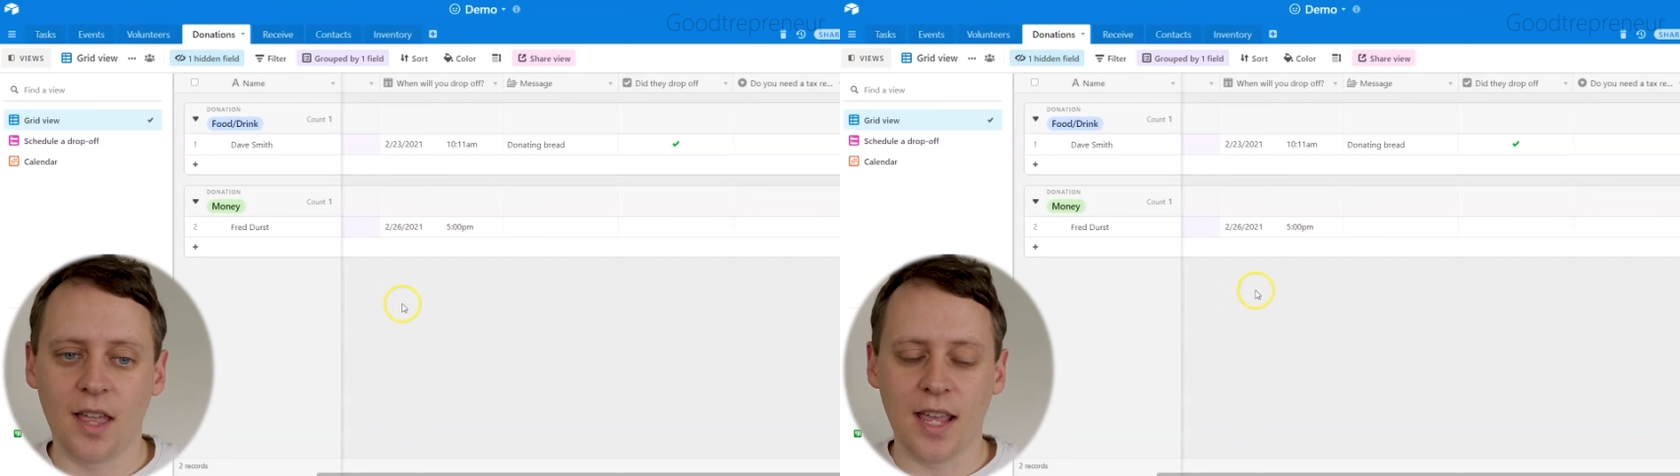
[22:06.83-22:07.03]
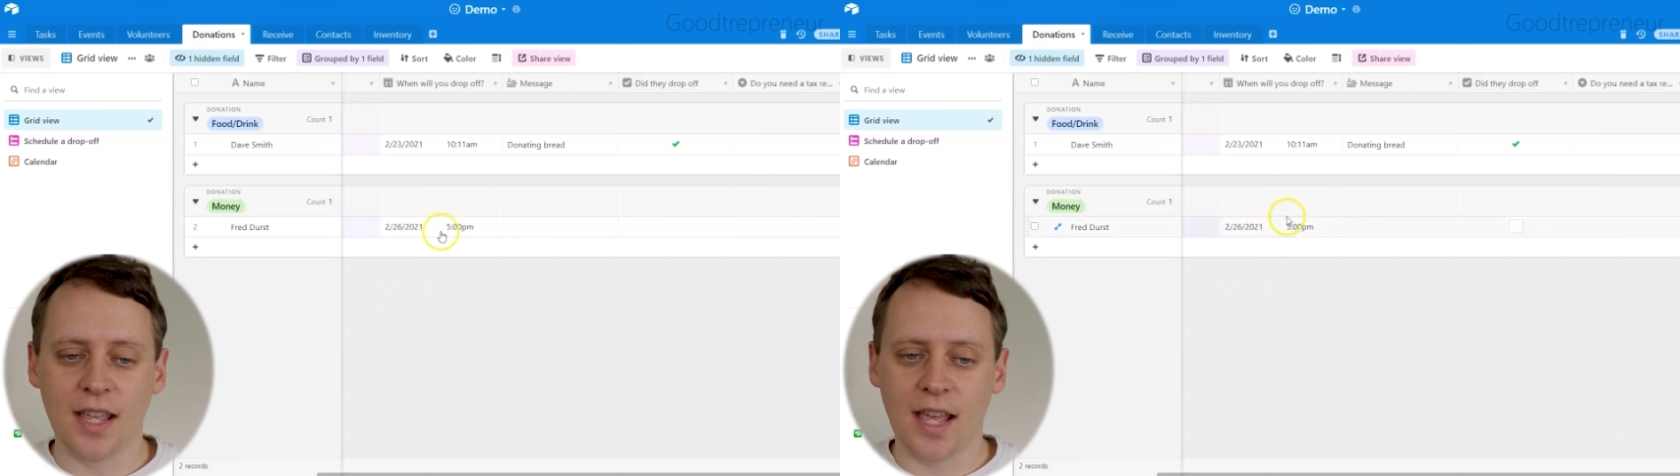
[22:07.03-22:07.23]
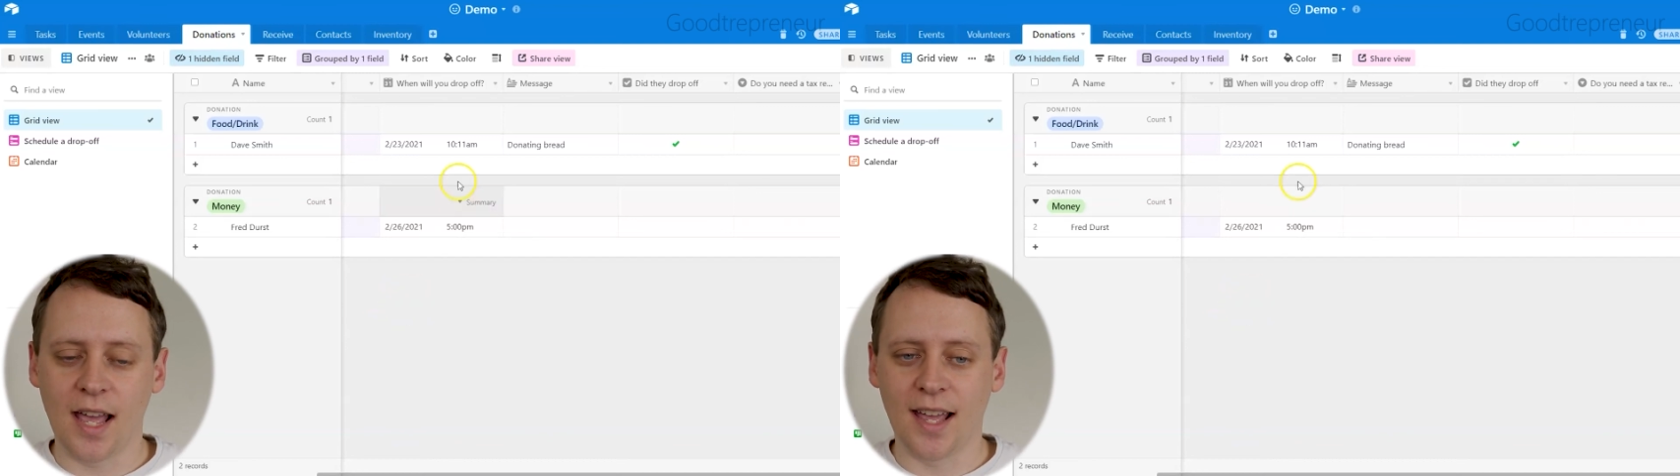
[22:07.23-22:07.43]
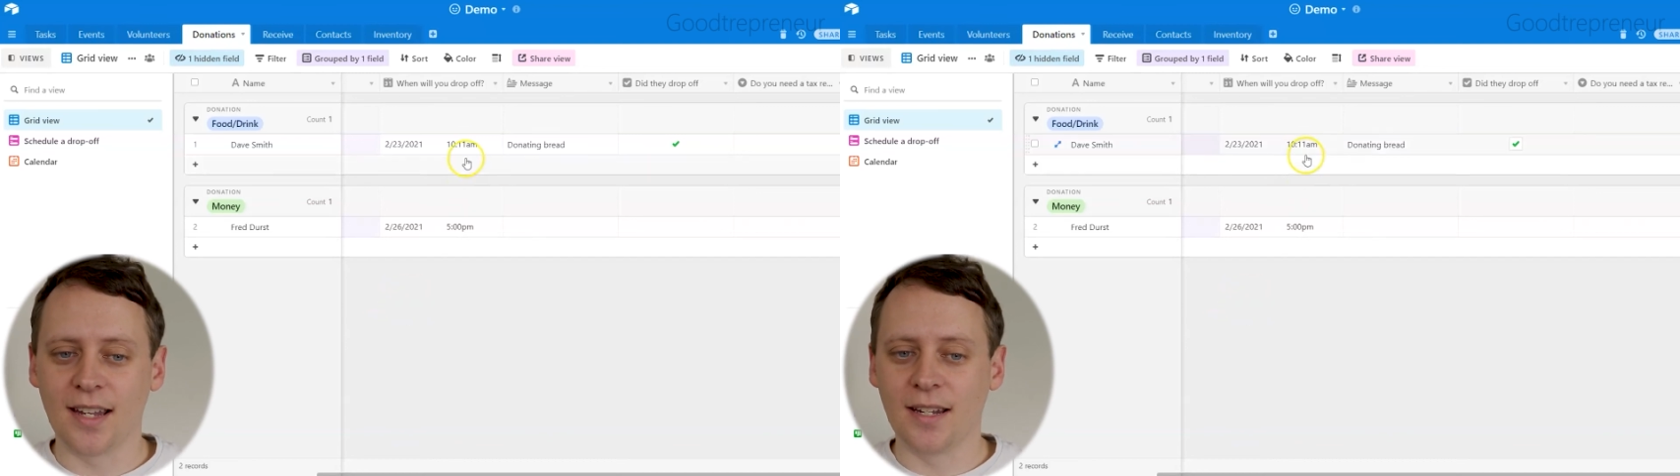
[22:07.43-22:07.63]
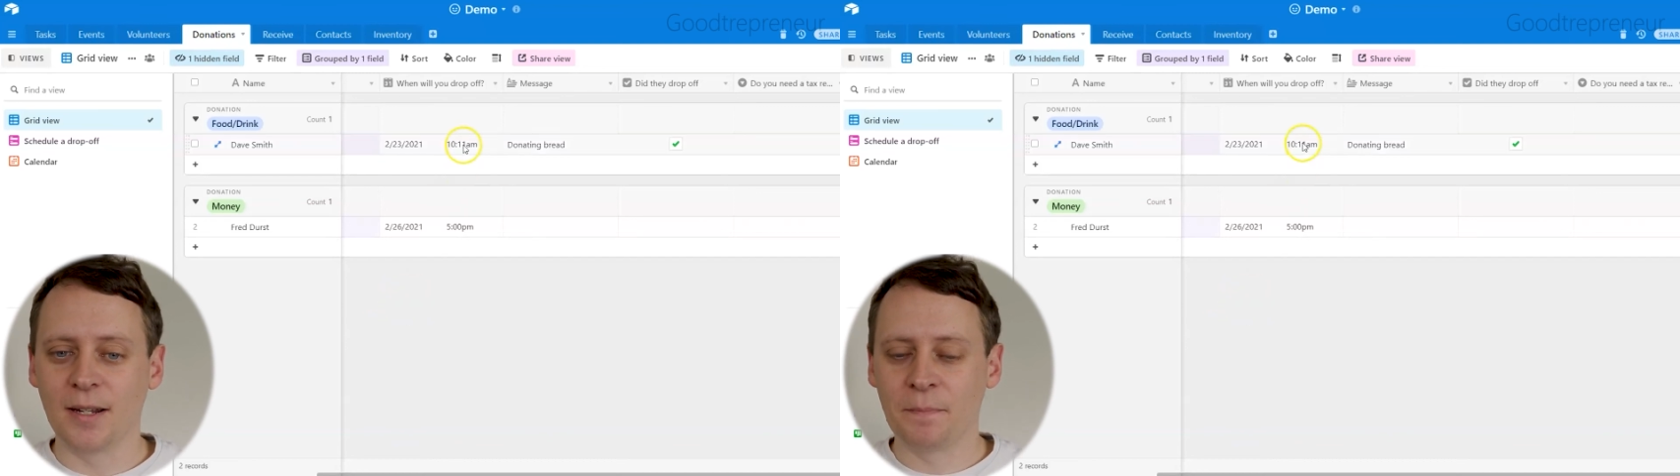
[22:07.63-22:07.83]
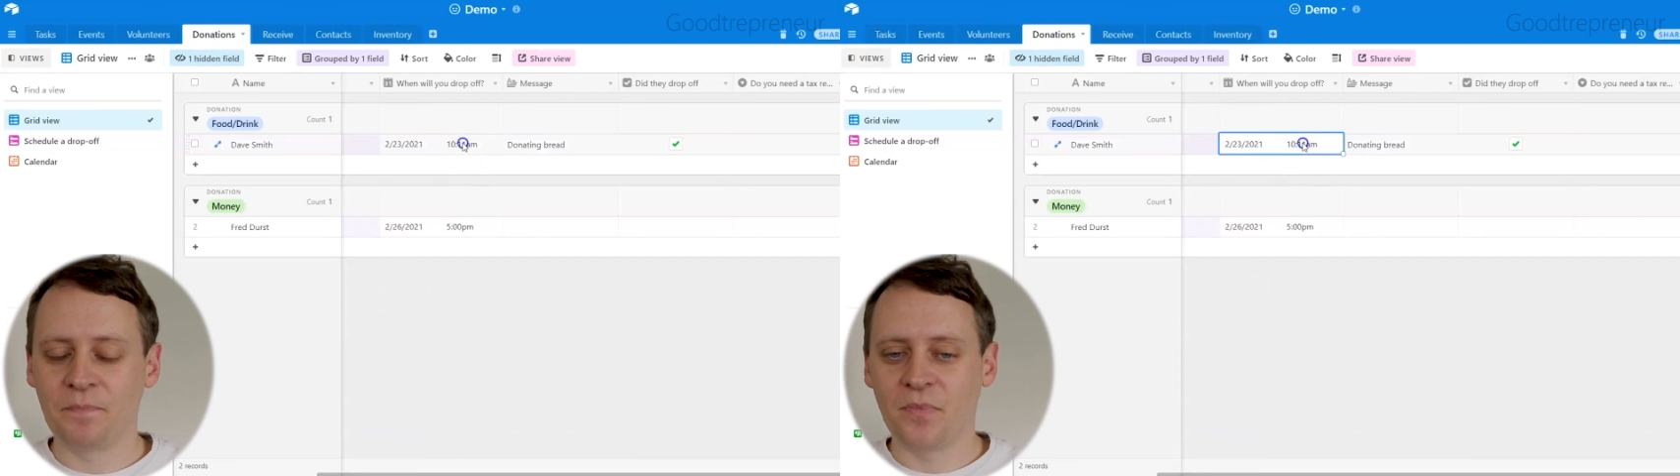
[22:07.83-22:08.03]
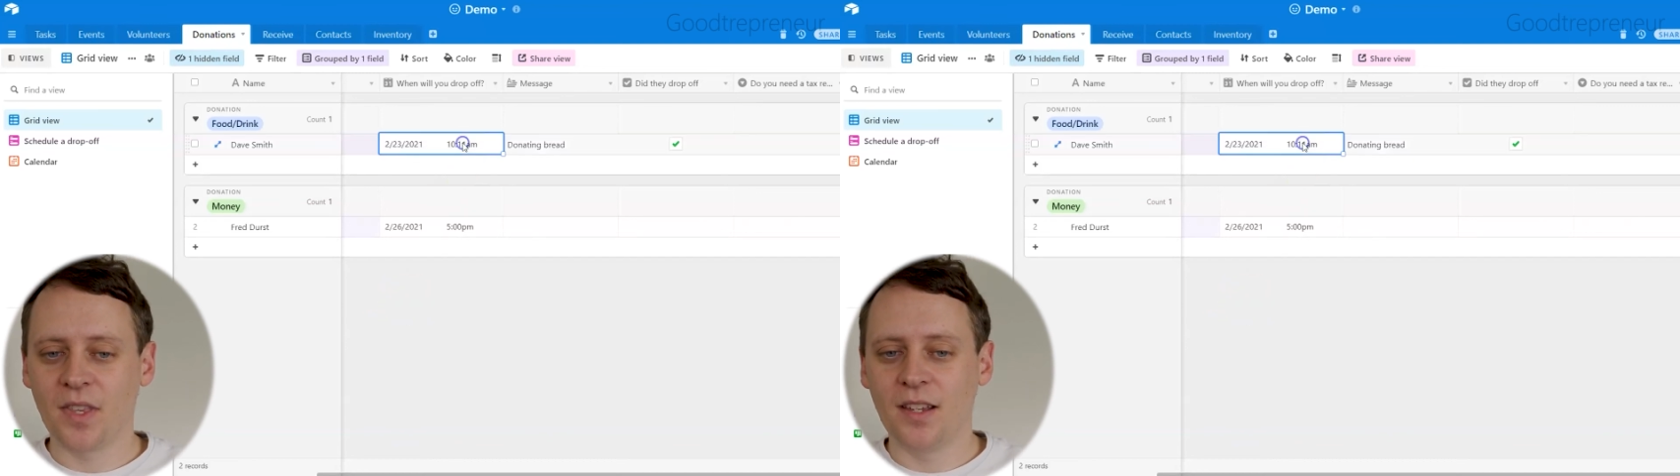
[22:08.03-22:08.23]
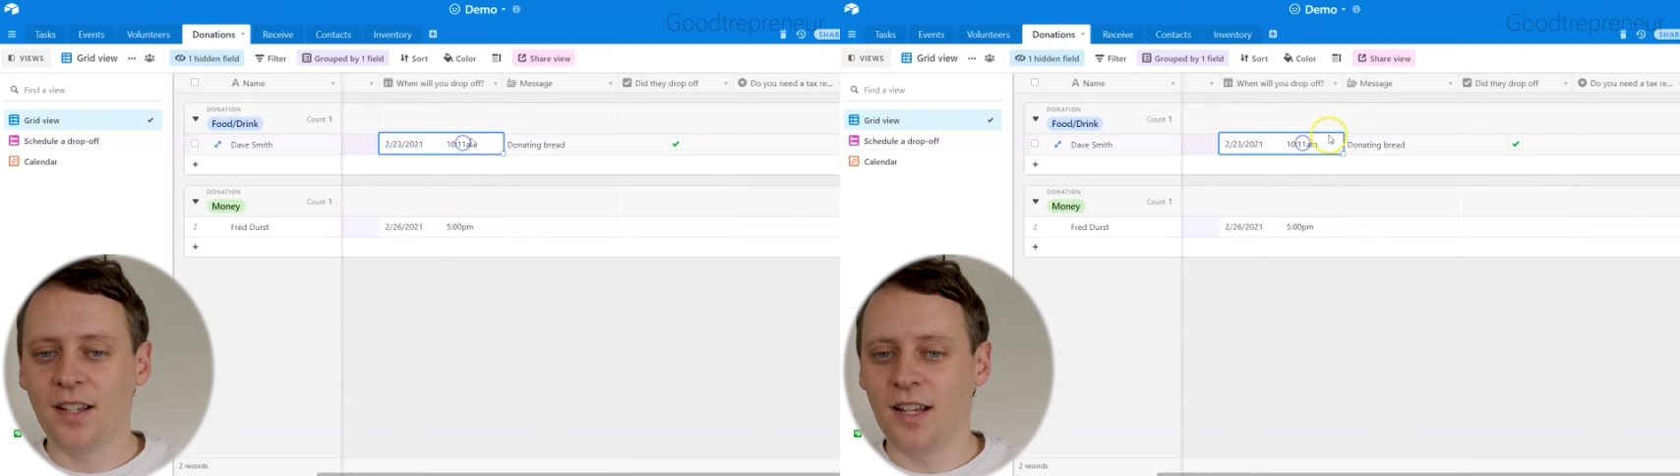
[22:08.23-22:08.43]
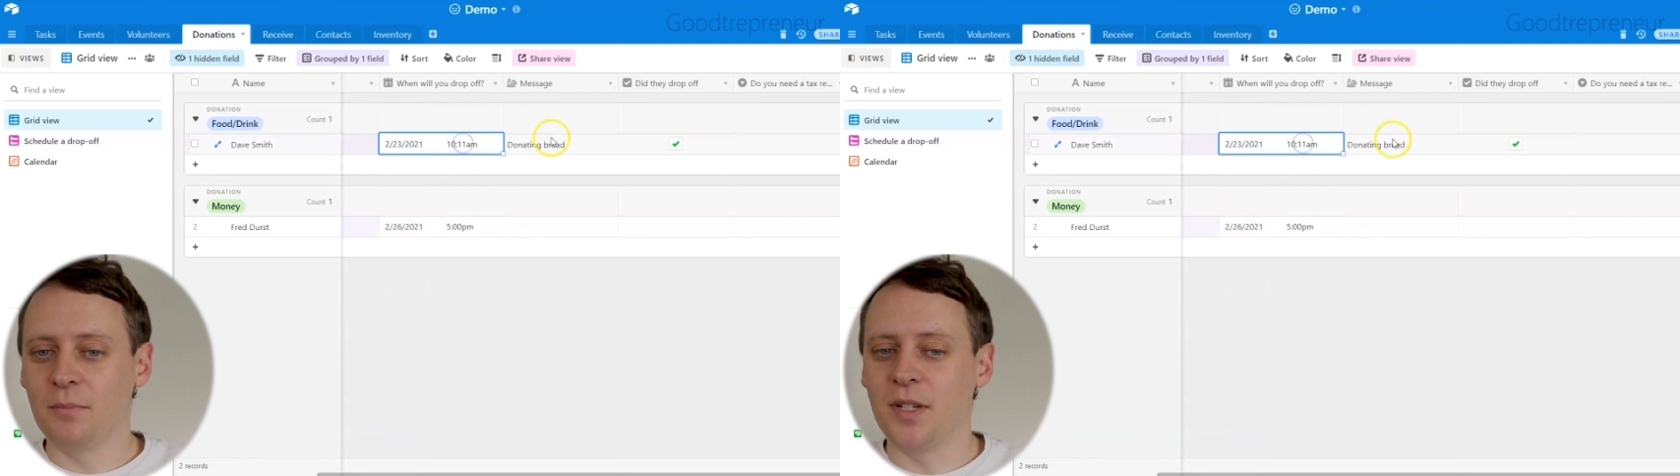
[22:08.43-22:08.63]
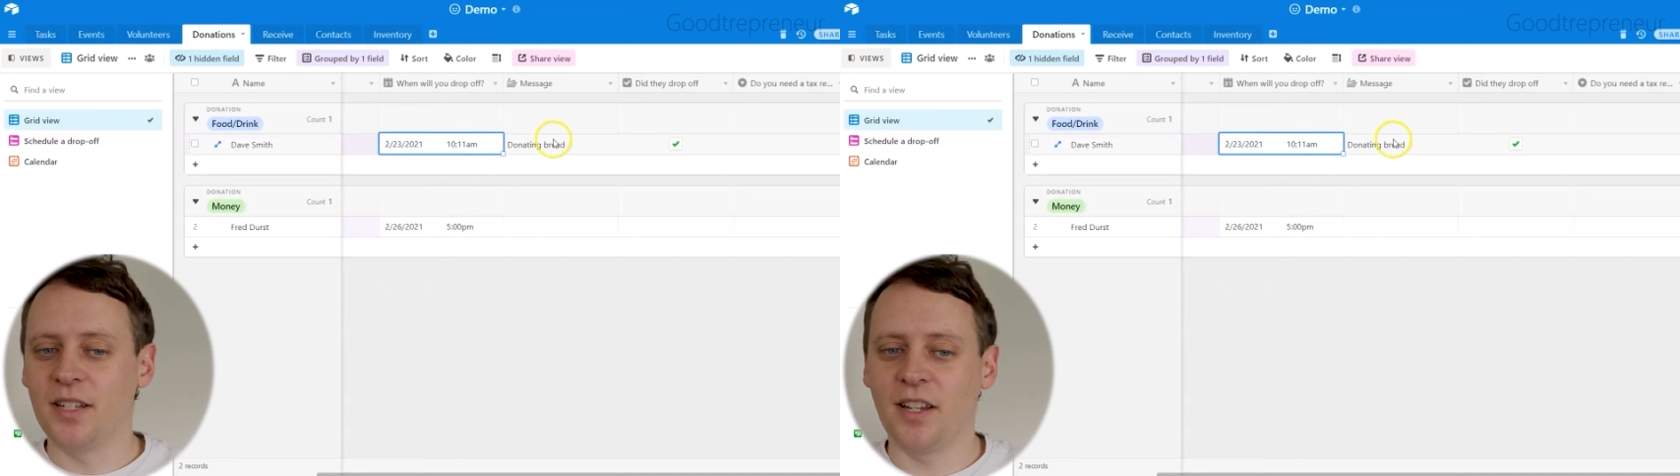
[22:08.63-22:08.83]
They can
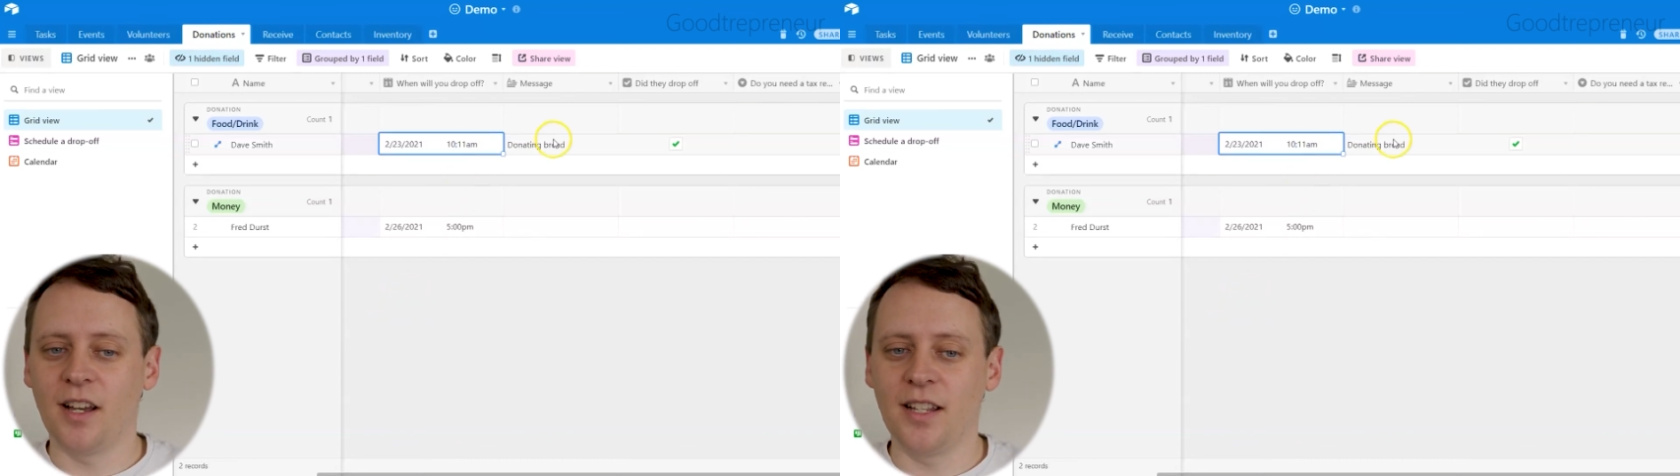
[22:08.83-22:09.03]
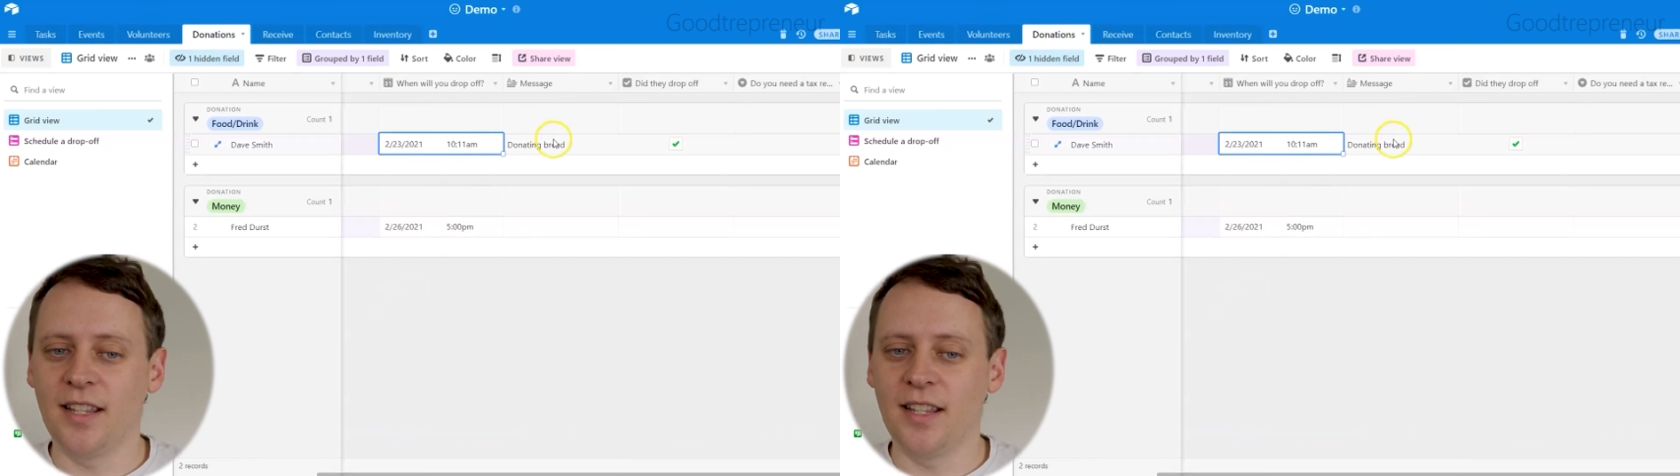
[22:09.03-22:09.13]
decide